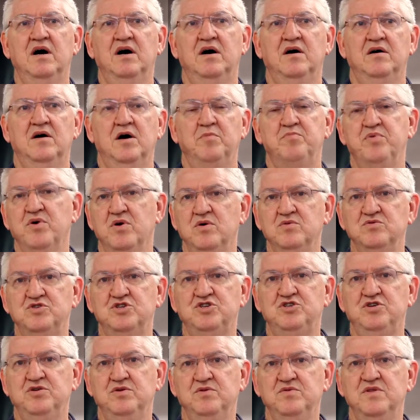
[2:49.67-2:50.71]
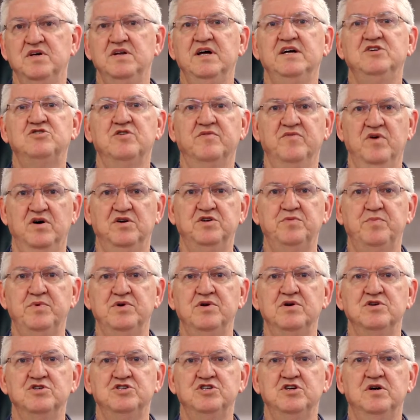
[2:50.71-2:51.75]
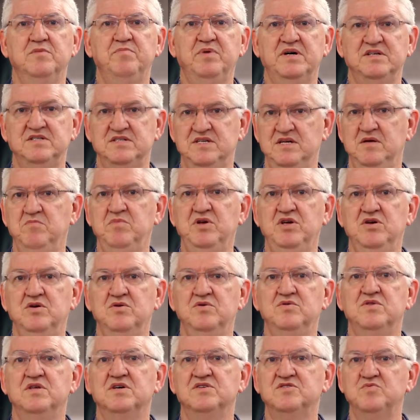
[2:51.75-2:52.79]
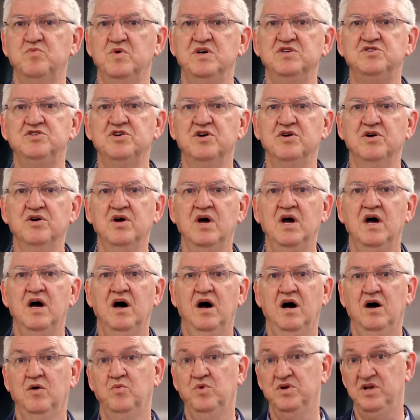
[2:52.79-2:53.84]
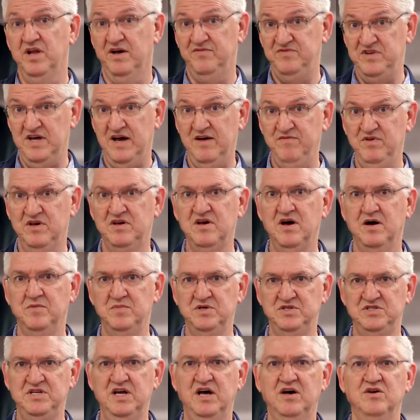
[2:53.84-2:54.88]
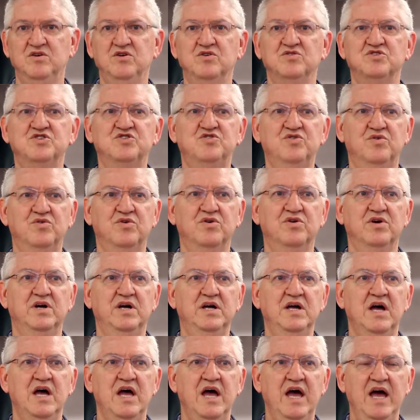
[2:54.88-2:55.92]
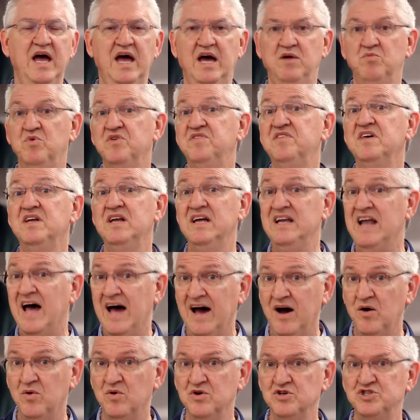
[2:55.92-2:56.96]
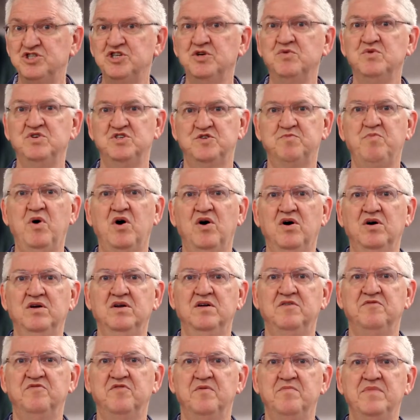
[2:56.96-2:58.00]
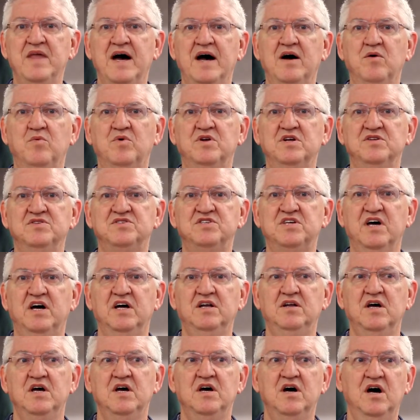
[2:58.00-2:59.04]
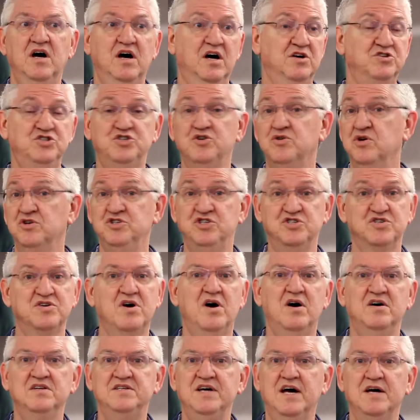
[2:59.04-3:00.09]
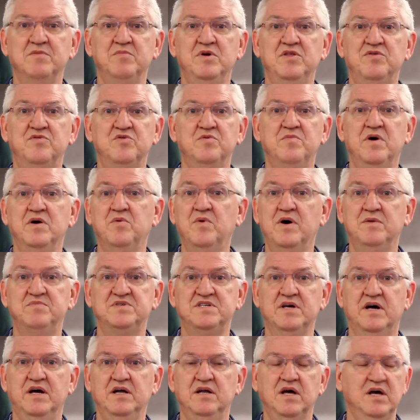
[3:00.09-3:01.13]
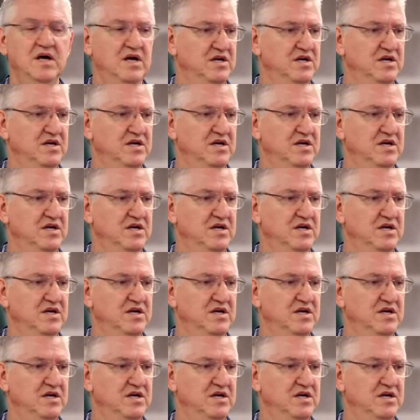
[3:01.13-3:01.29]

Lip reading: approach to the nature of entrepreneurship at CBU this winter. Would love to have you come and tell your story. And within an hour, she responded from that one and said, sure, just contact me through my website.